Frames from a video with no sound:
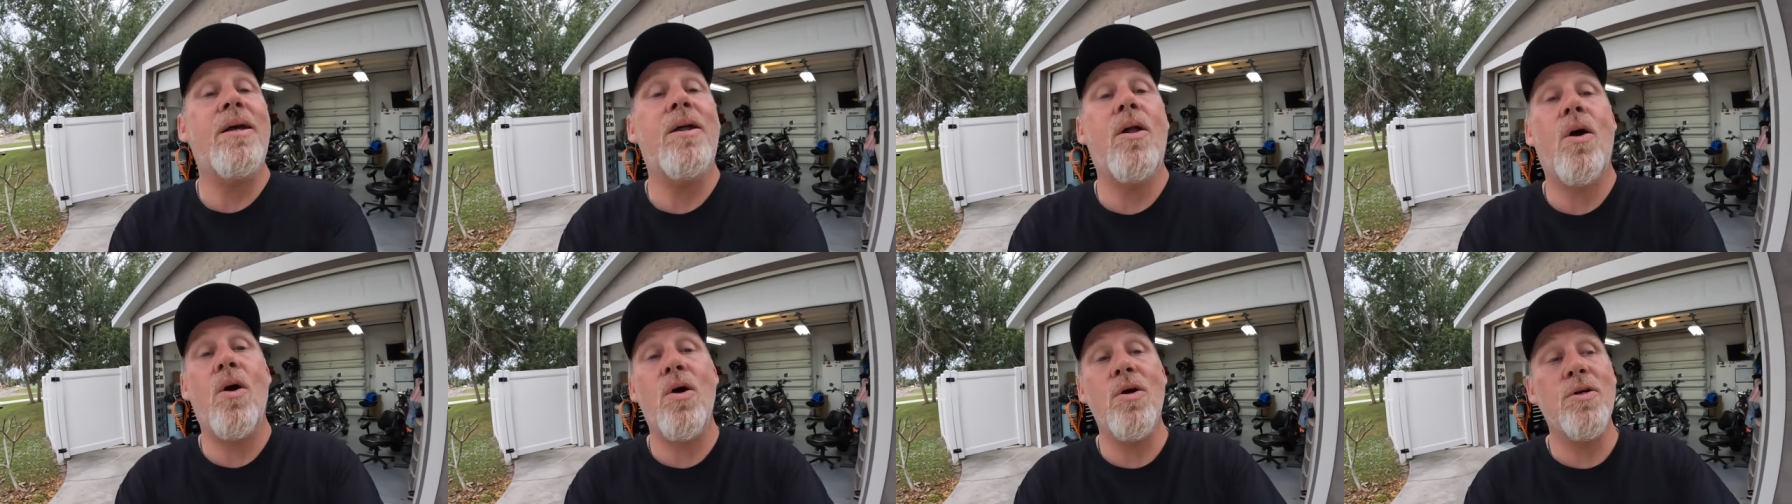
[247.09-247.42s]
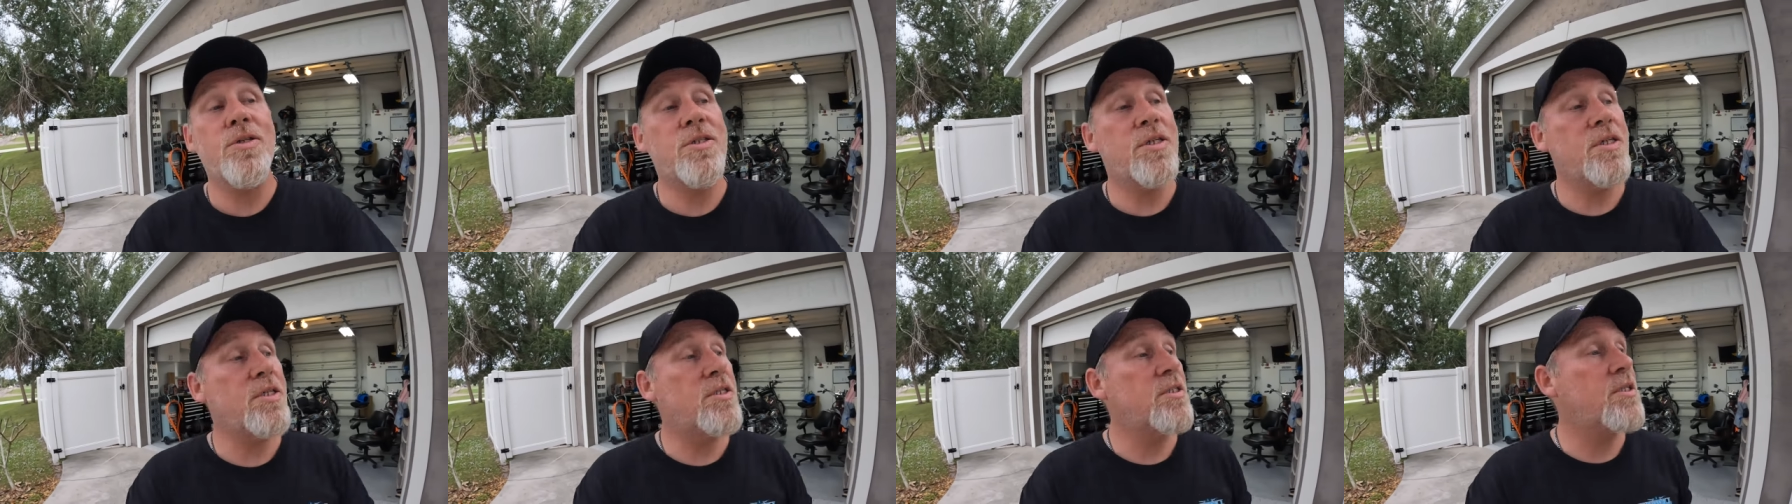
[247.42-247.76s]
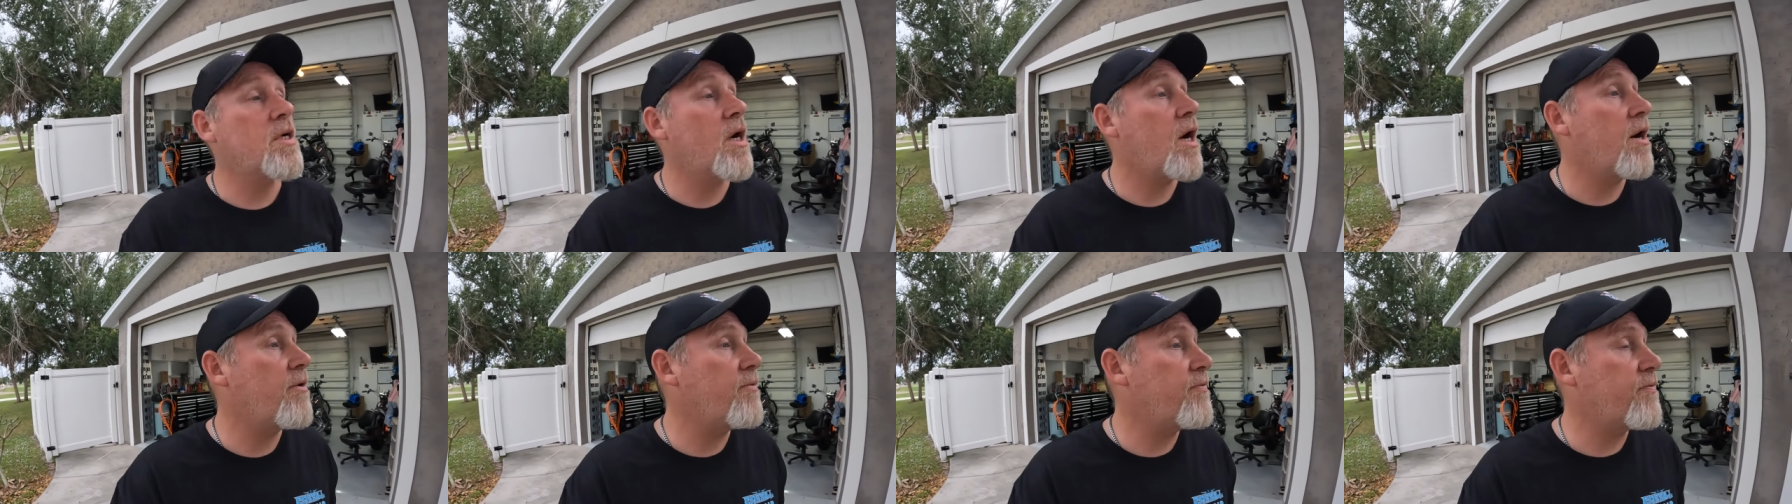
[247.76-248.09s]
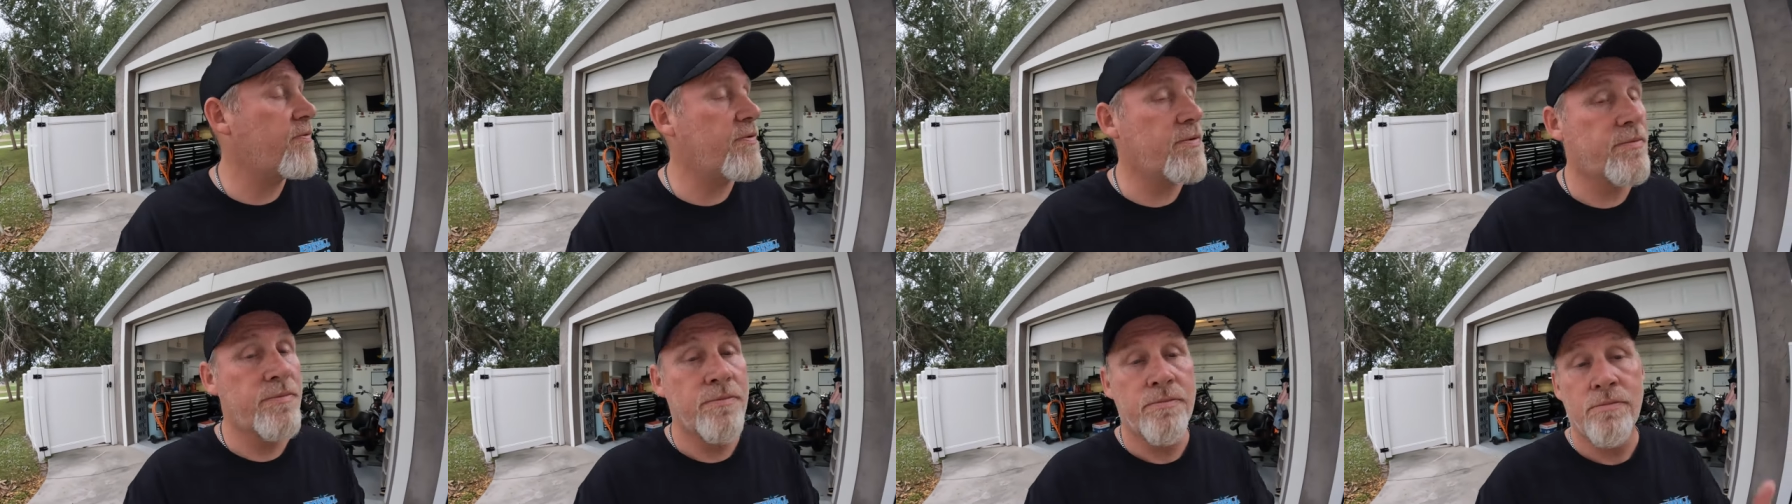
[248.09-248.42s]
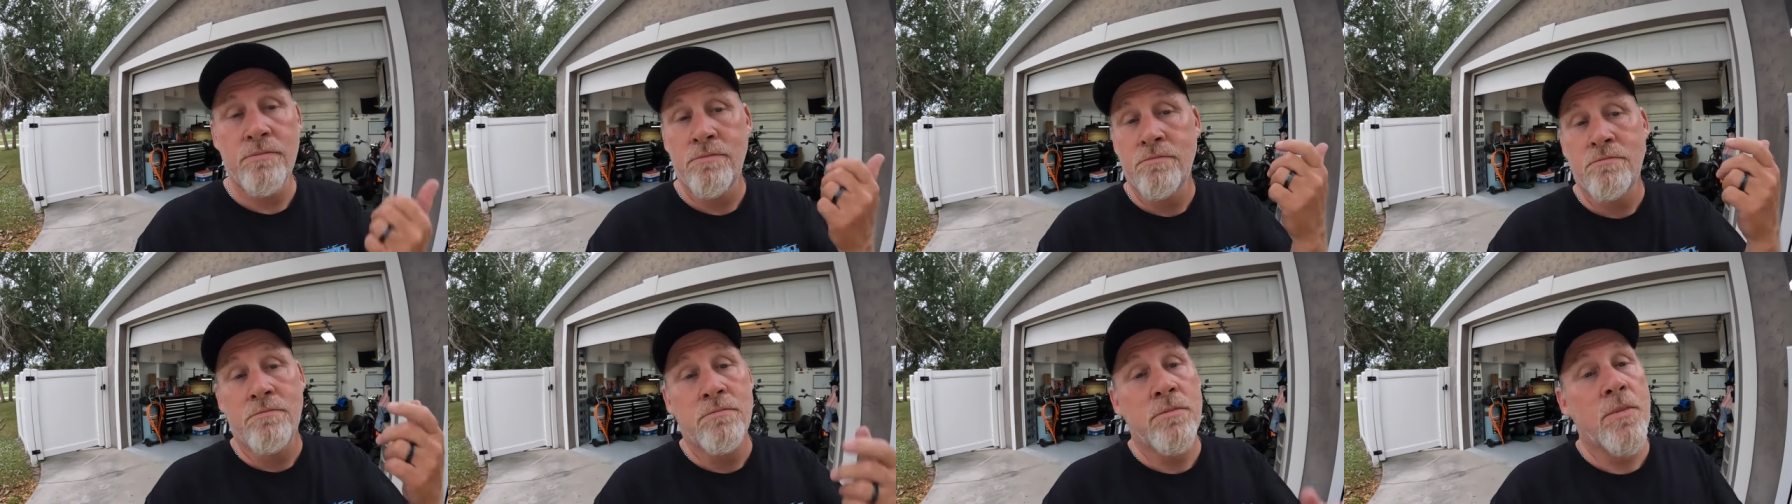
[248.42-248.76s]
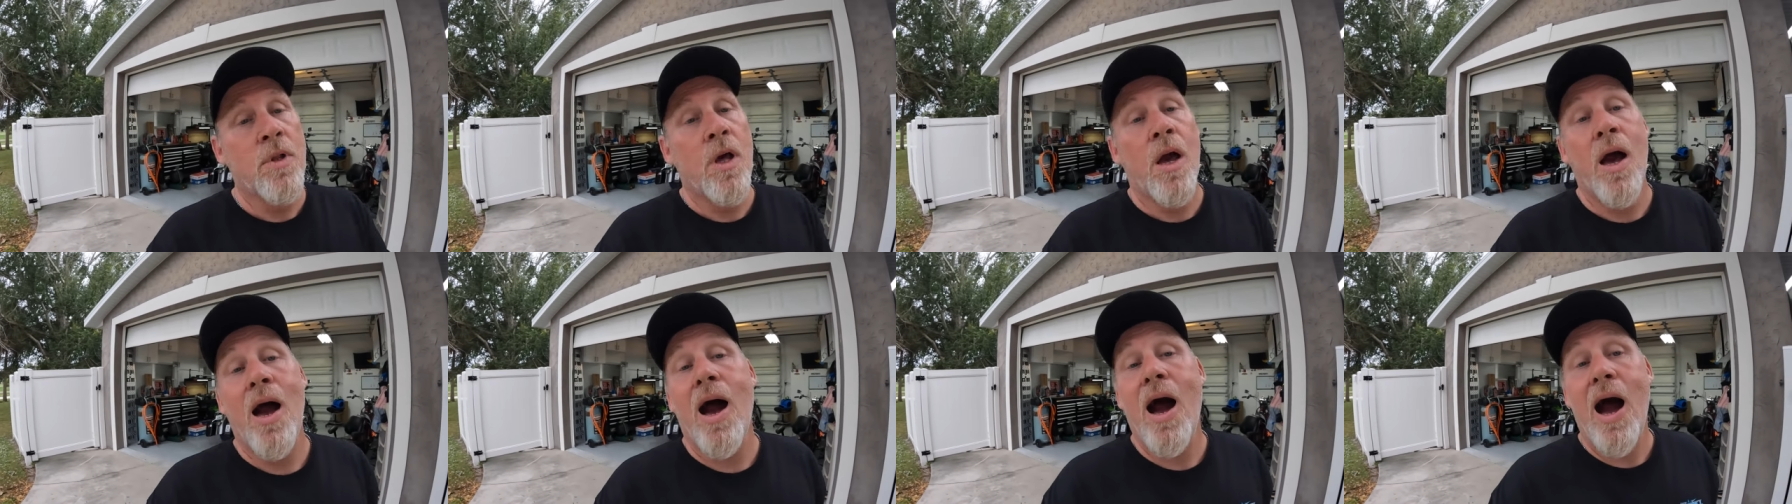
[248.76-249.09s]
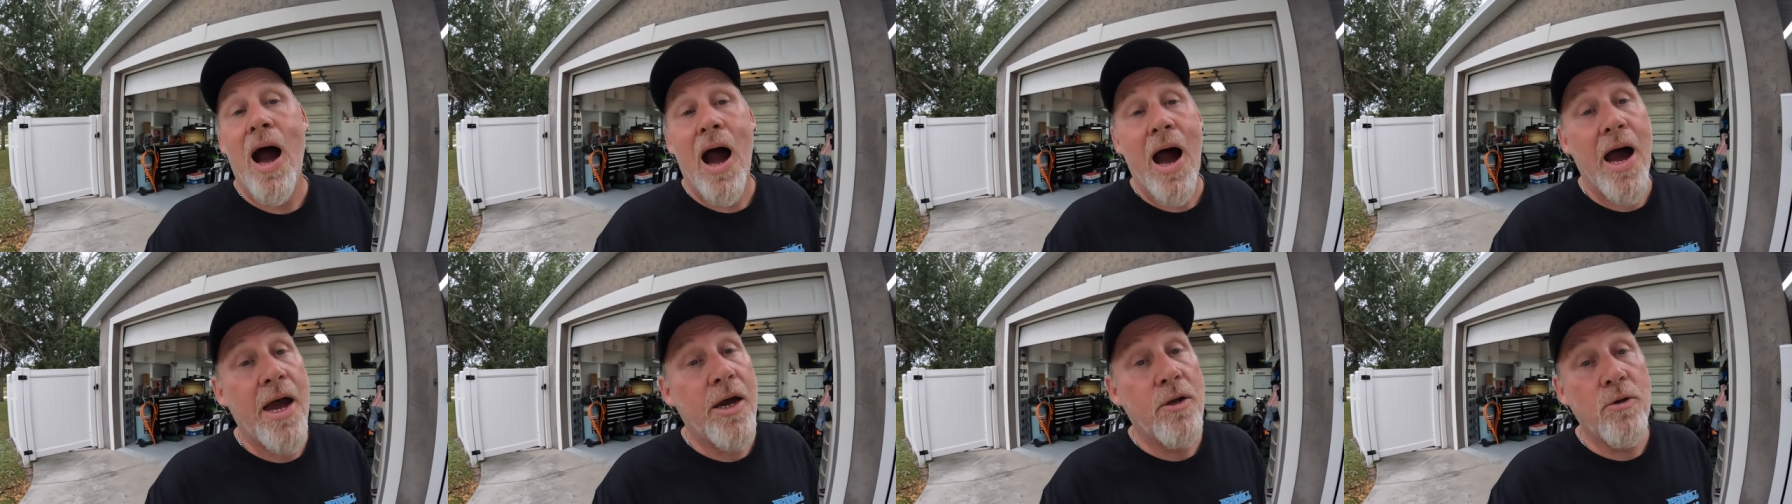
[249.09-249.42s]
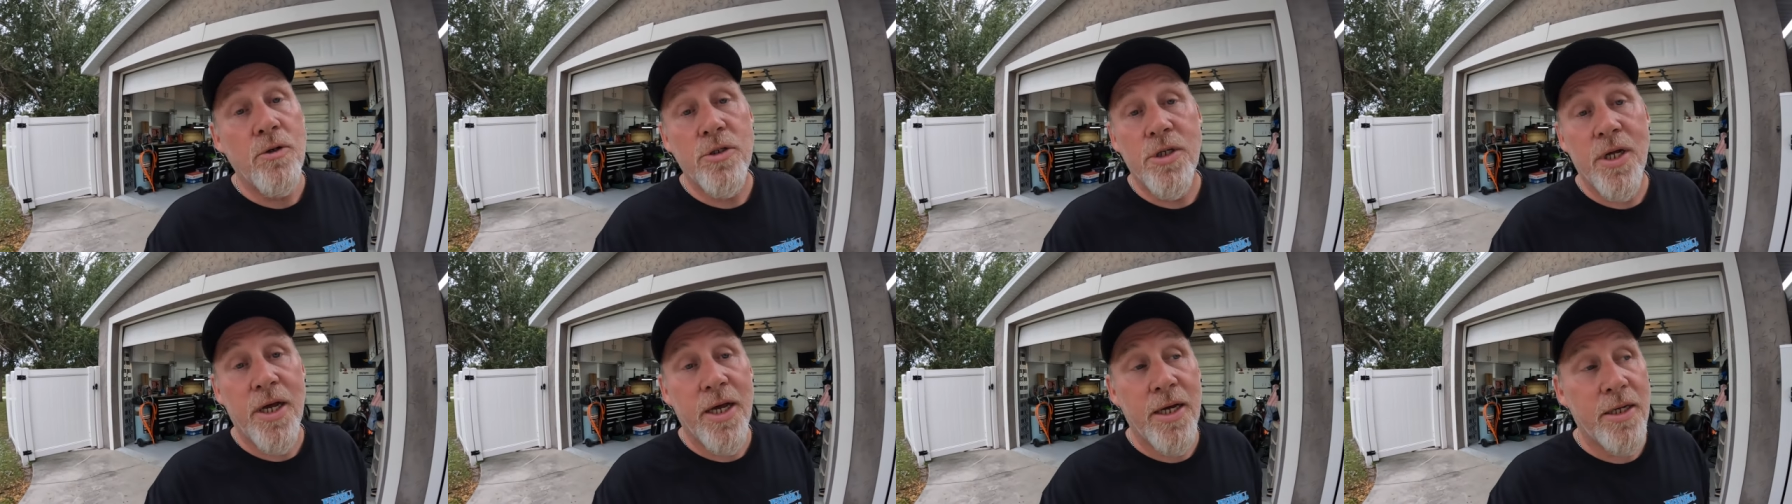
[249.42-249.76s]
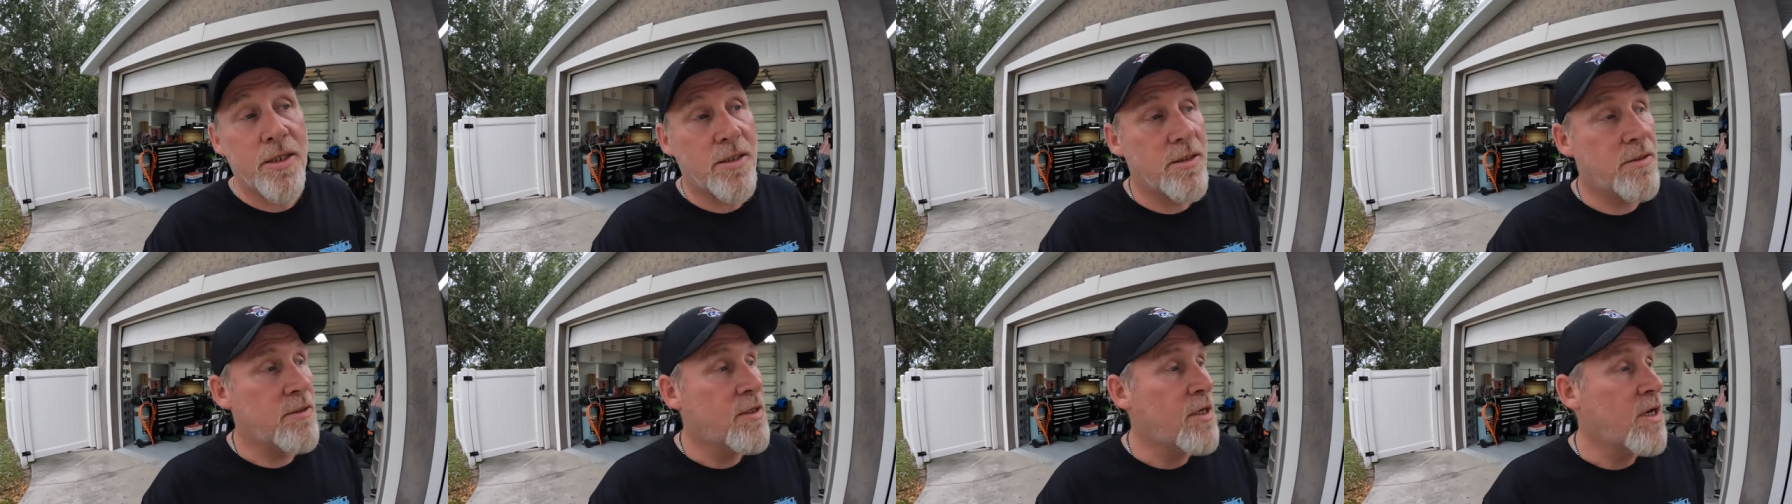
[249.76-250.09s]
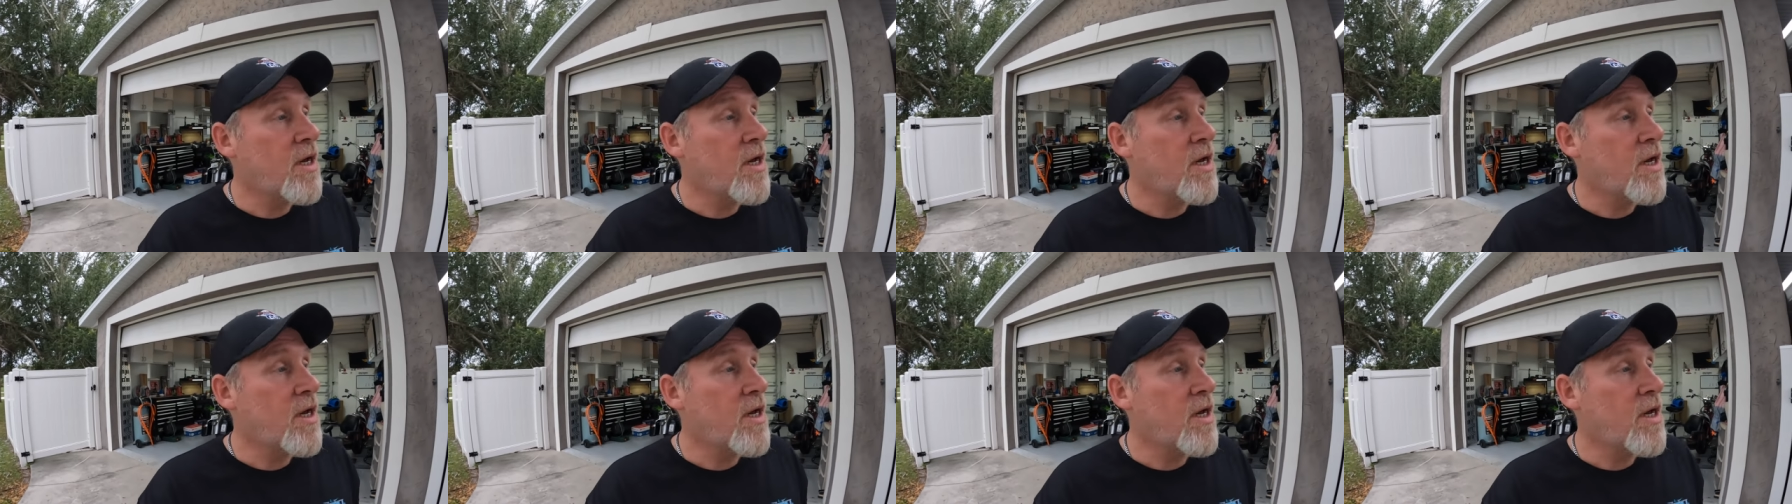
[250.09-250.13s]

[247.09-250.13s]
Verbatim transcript: into R C stuff, I understand.